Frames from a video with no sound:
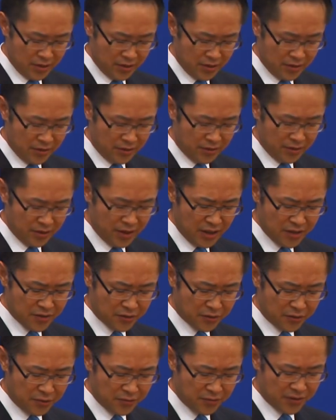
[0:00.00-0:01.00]
there is
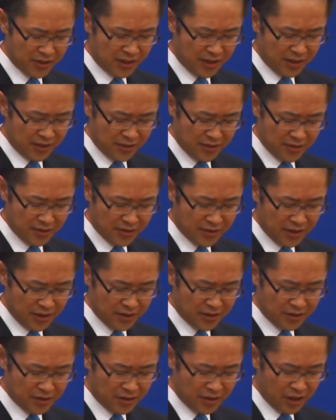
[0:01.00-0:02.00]
concern
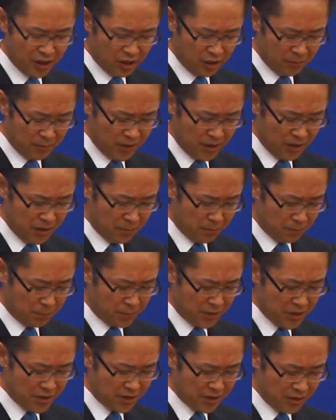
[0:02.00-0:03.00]
that there will be
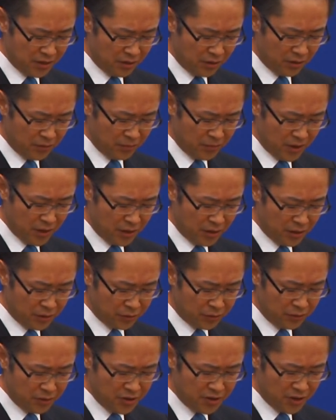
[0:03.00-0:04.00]
pressure on
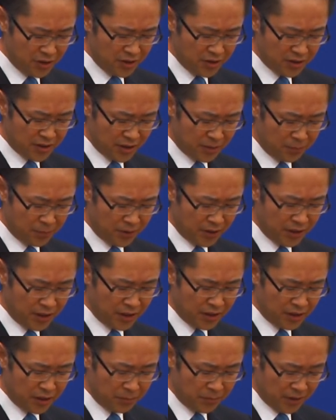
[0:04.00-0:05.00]
electricity supply
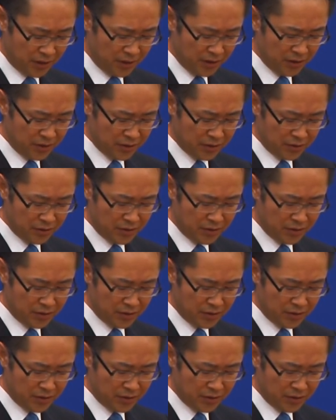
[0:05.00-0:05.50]
and demand,